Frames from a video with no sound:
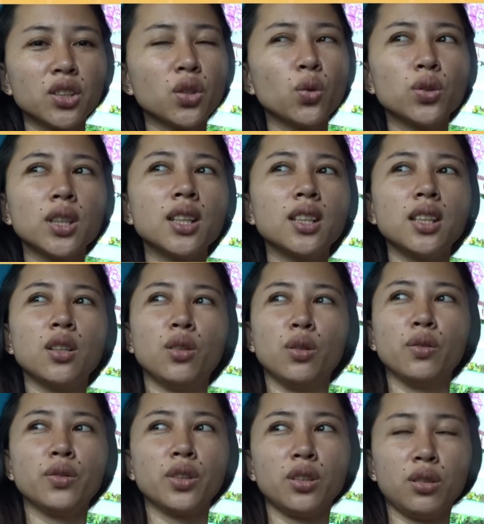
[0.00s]
totally,
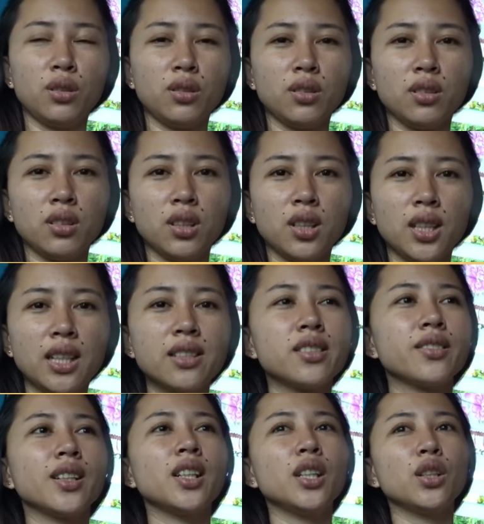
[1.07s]
overall,
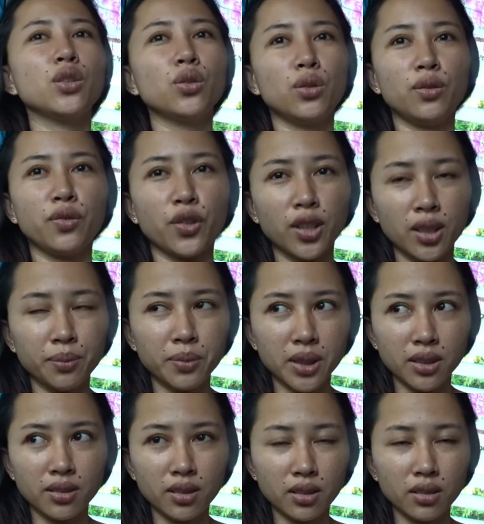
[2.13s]
it's really good for the
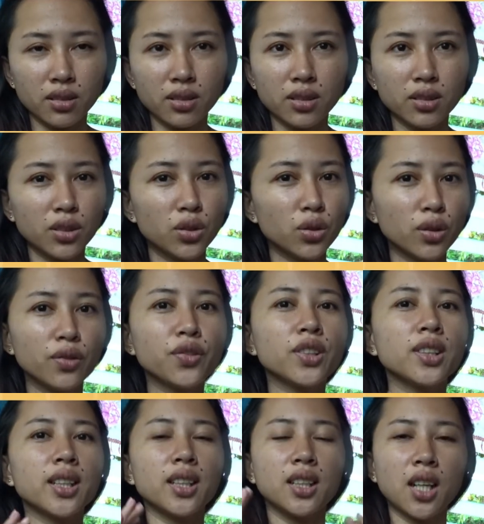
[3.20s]
business. Good
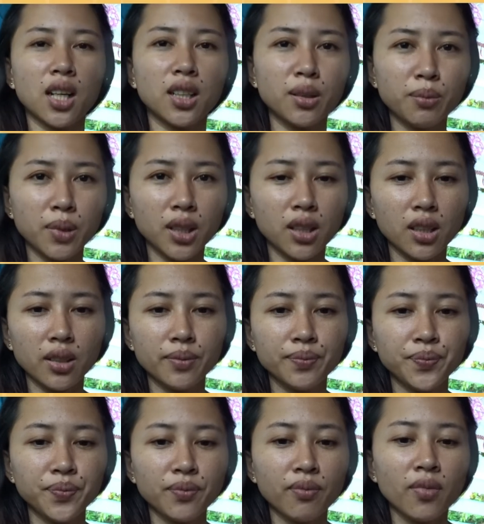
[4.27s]
for the economy.
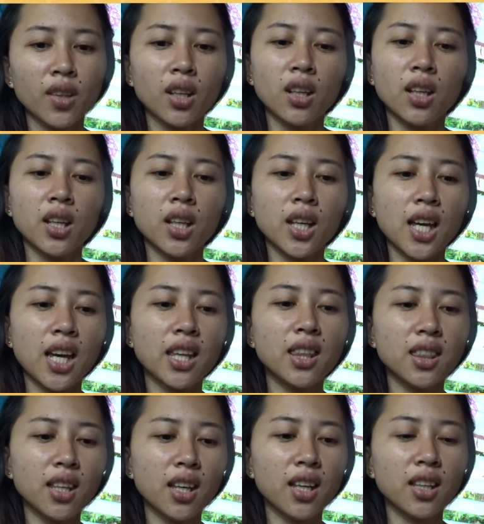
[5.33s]

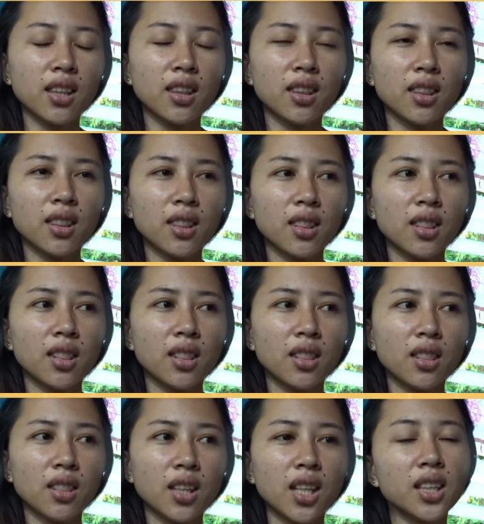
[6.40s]
And then,
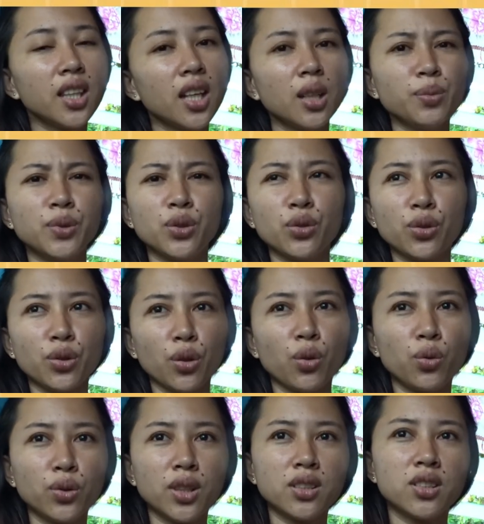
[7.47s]
it helps you
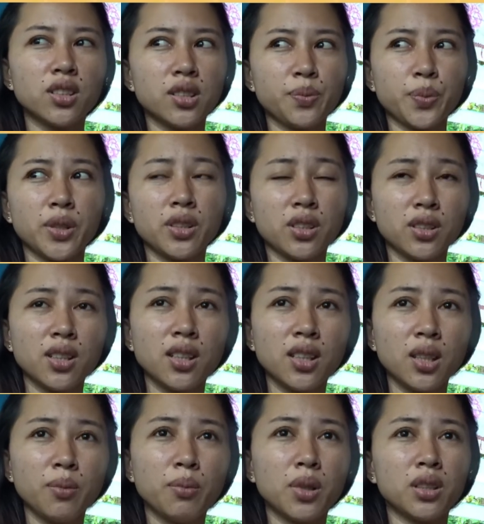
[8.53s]
grow, not just
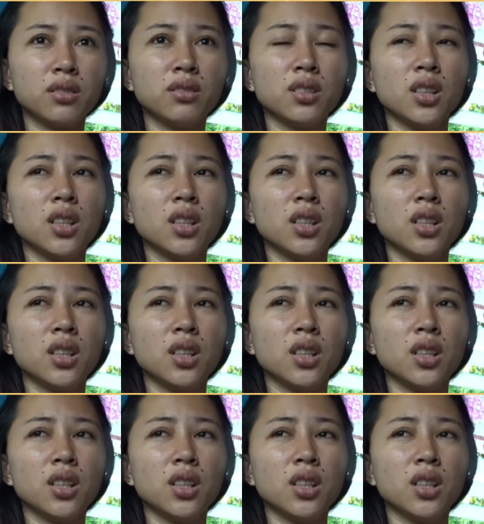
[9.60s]
personally, but